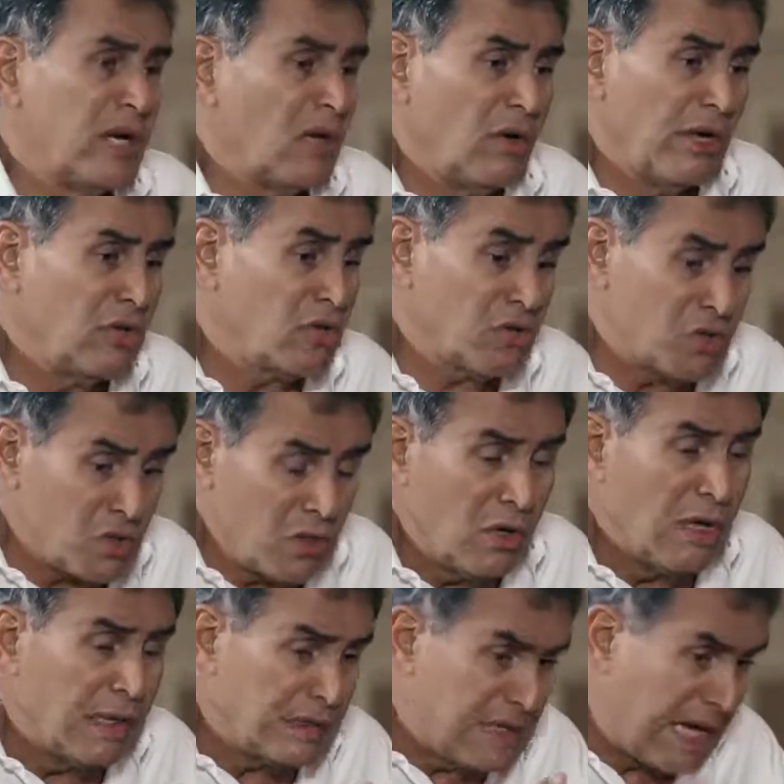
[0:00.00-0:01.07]
regulations.
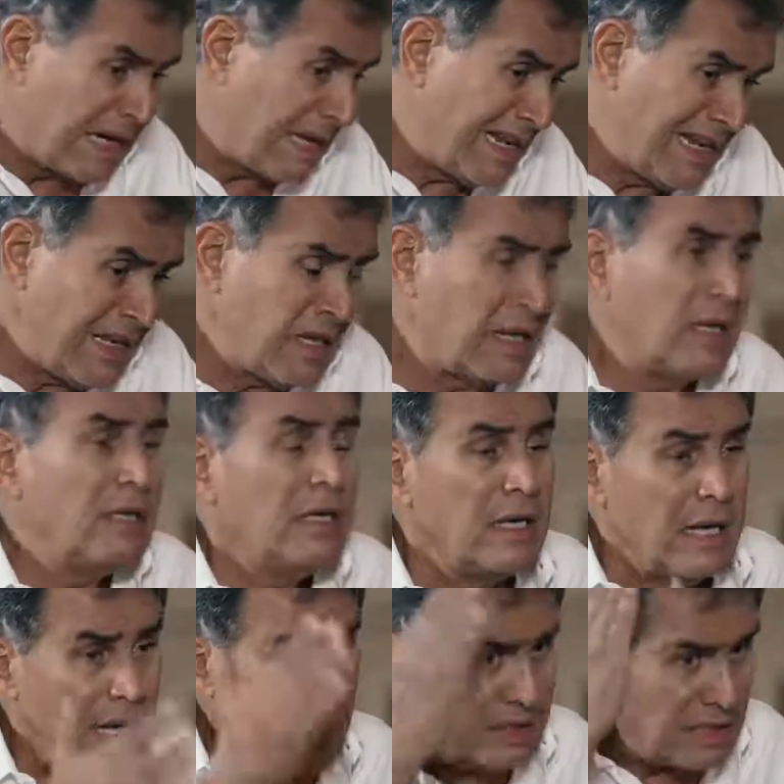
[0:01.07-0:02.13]
So they're illegal,
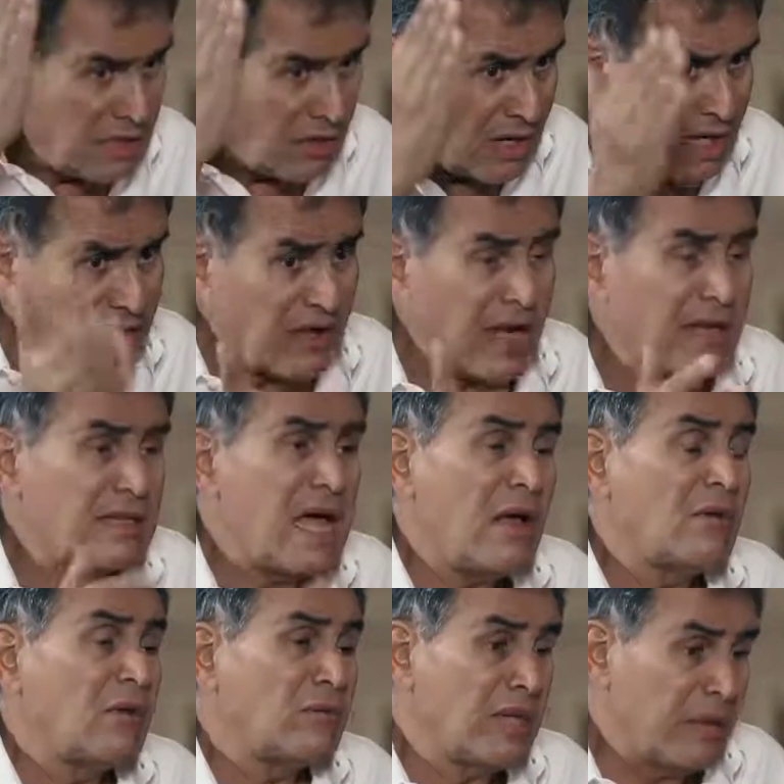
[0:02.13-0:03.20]
and they're going to crack
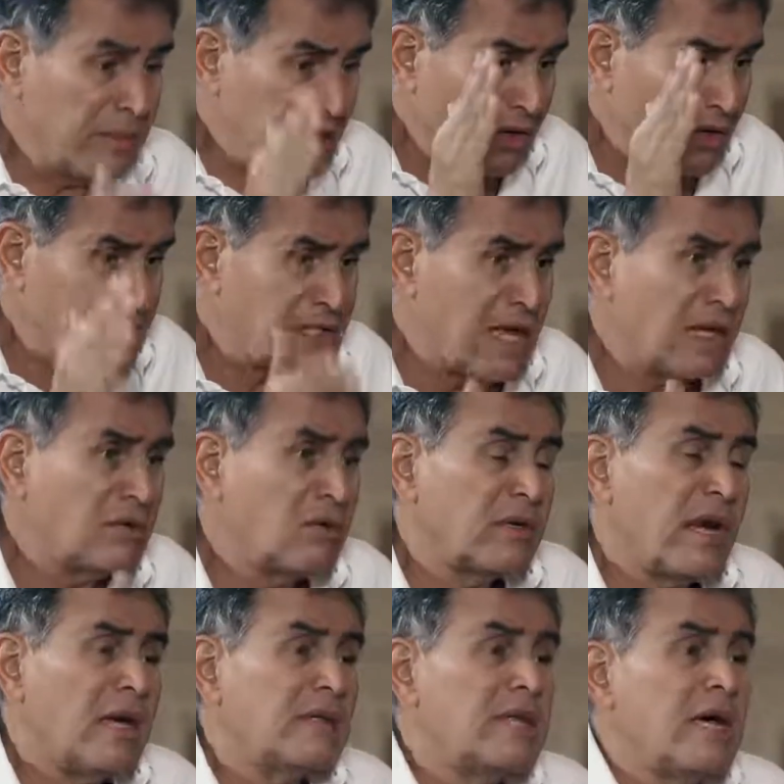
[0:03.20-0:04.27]
down on them. They're going to start to crack